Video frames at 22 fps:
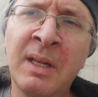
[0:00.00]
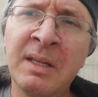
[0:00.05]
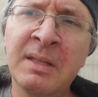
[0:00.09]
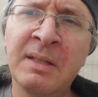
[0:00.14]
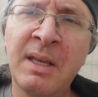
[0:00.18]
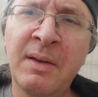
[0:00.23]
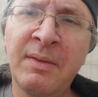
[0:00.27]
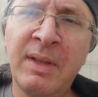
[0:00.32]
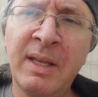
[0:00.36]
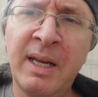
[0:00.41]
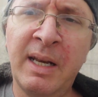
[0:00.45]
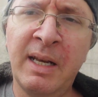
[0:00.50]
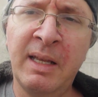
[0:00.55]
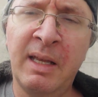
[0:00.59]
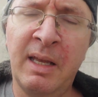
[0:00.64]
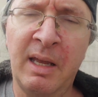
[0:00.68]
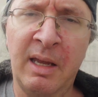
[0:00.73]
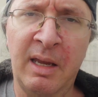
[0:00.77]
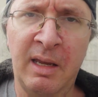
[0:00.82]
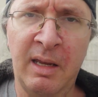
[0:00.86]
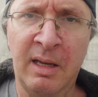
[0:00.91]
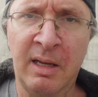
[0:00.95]
It's definitely getting
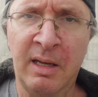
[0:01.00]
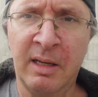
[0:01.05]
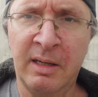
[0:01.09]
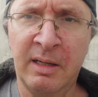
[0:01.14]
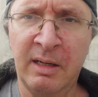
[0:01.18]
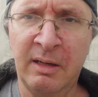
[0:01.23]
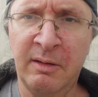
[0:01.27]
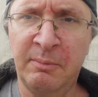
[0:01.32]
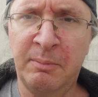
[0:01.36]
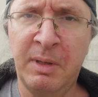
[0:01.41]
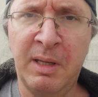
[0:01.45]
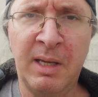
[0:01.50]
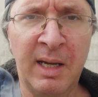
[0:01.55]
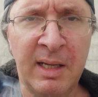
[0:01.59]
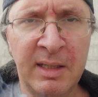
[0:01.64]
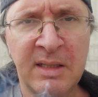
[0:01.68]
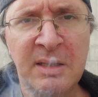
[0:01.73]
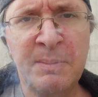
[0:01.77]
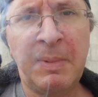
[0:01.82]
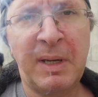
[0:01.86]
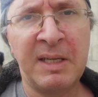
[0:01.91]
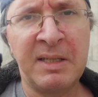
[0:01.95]
a kind of
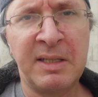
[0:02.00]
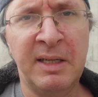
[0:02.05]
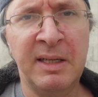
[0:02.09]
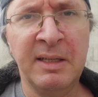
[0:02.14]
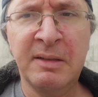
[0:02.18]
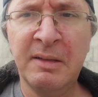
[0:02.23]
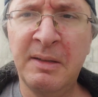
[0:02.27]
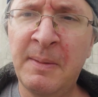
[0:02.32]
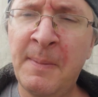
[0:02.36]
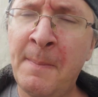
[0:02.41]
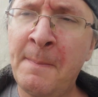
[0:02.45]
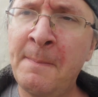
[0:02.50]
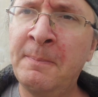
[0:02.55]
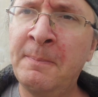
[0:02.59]
pecan spiciness.